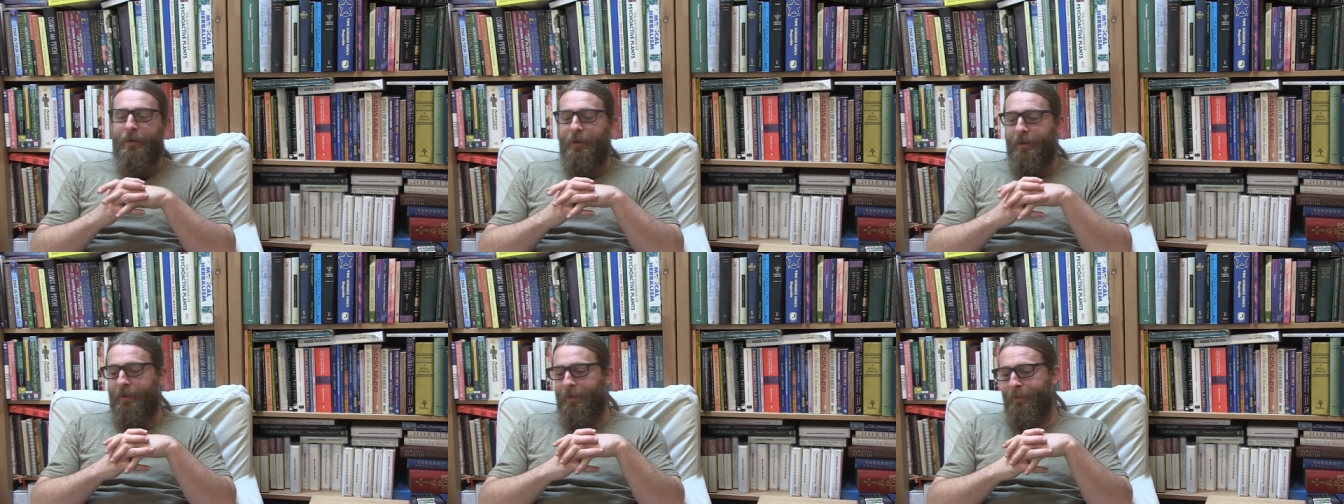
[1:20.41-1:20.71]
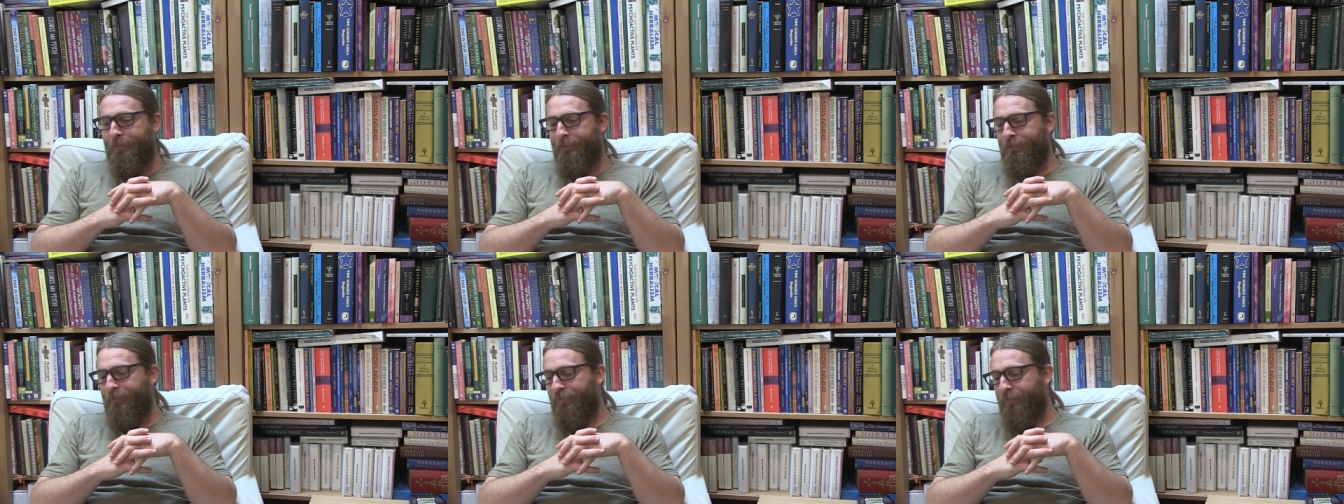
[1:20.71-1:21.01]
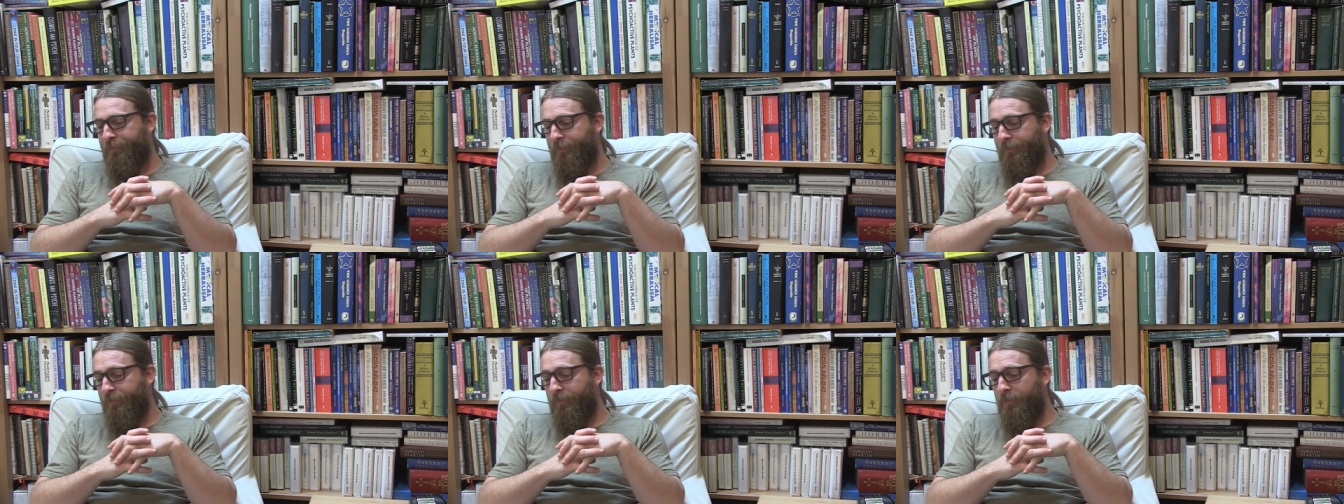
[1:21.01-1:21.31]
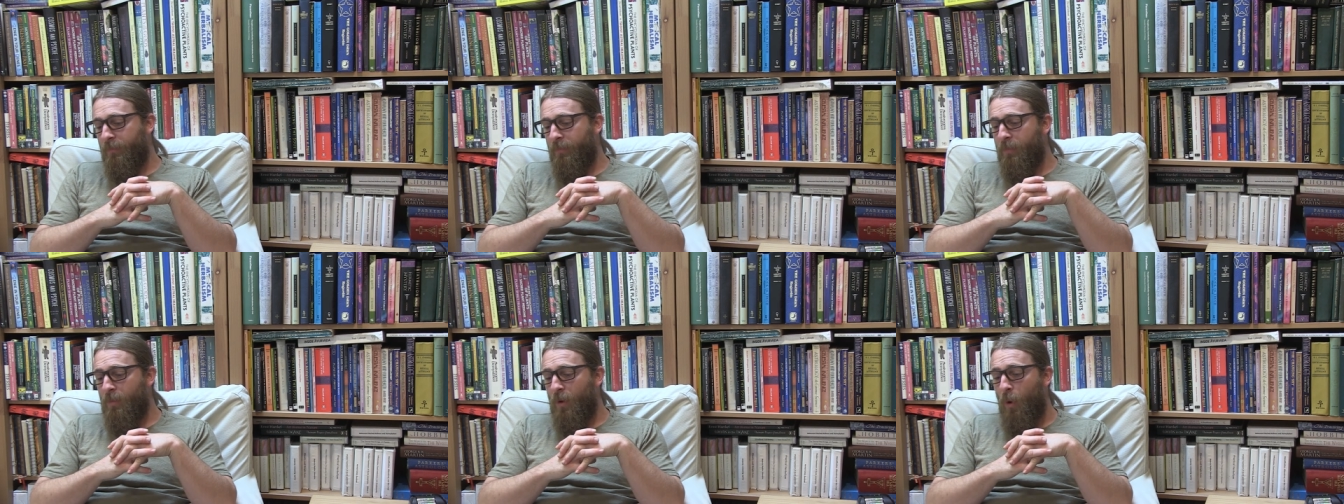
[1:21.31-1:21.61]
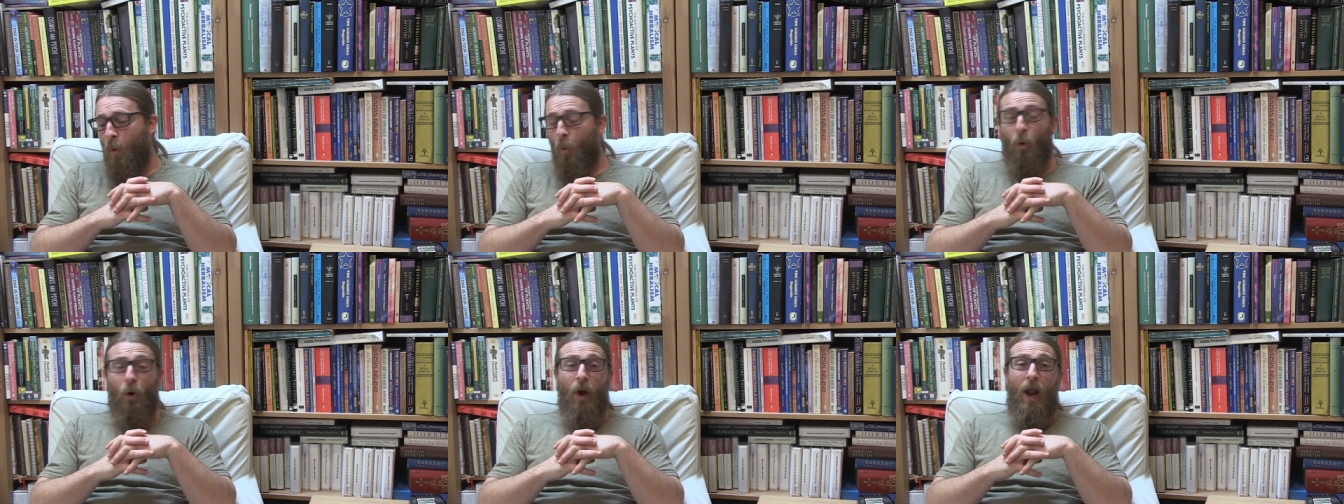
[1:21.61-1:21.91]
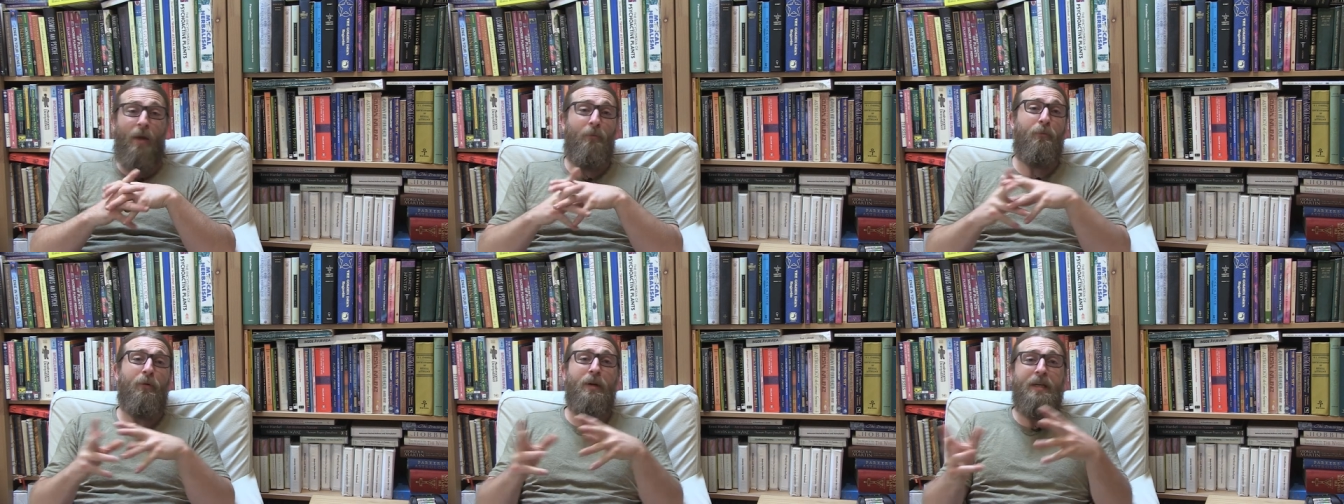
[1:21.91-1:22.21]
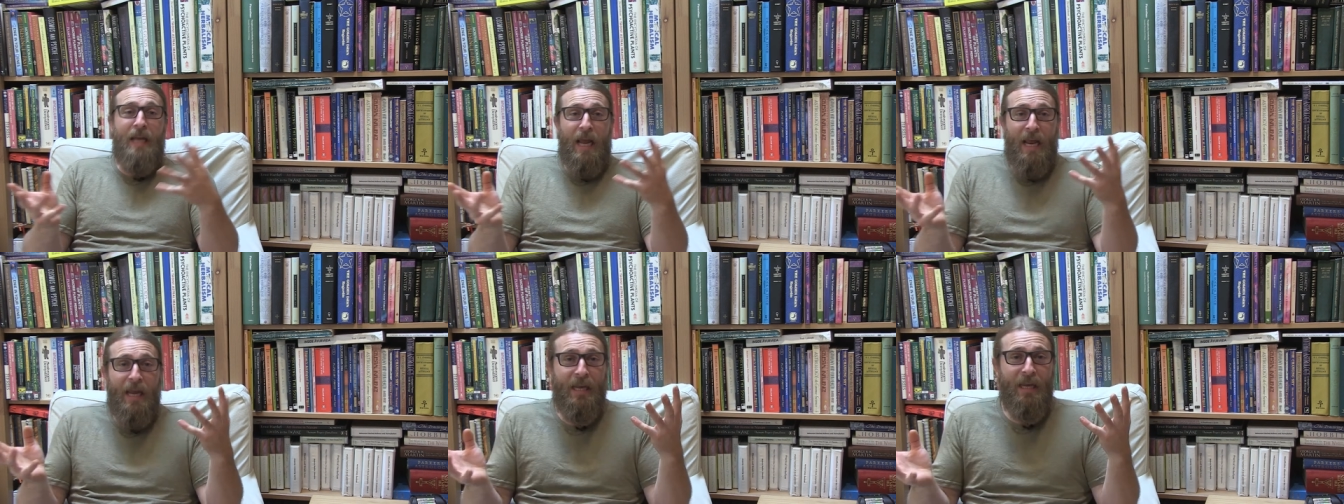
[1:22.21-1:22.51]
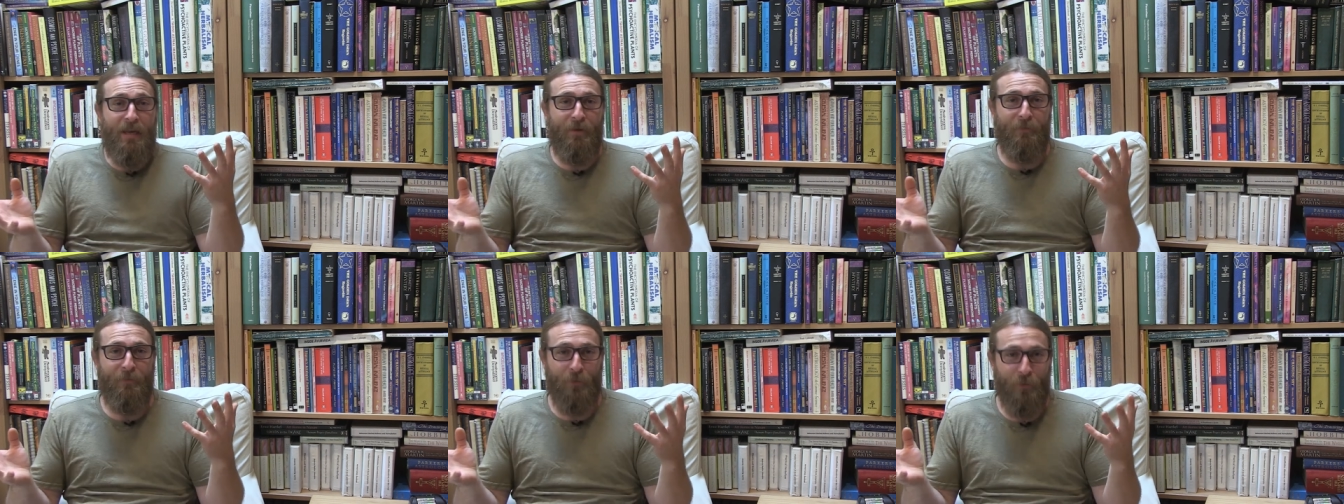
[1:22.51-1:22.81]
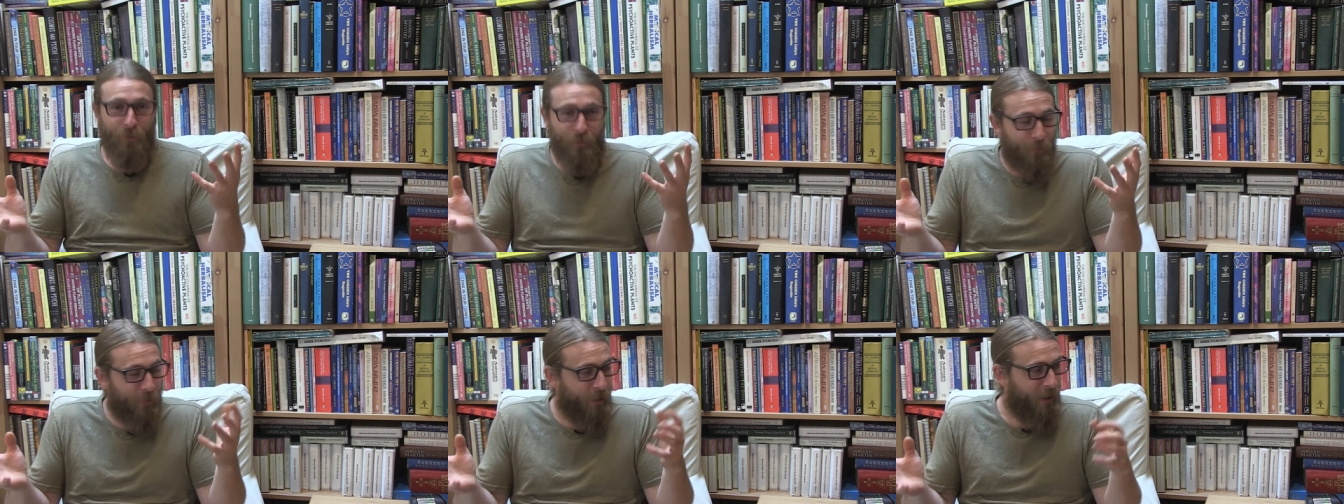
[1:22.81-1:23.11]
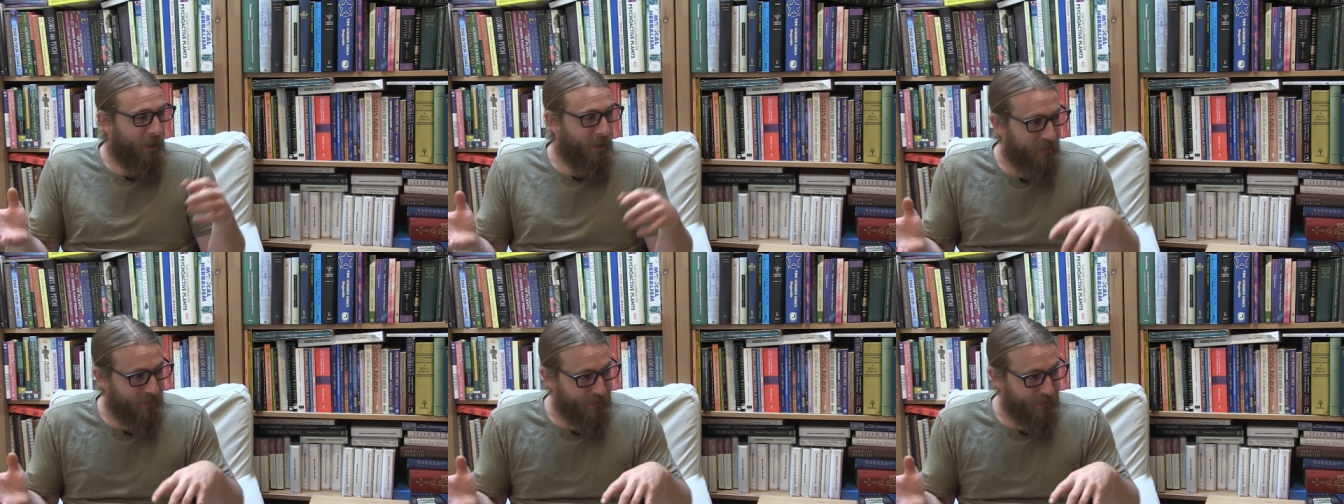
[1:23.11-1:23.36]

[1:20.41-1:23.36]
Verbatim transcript: And or every day if you uh,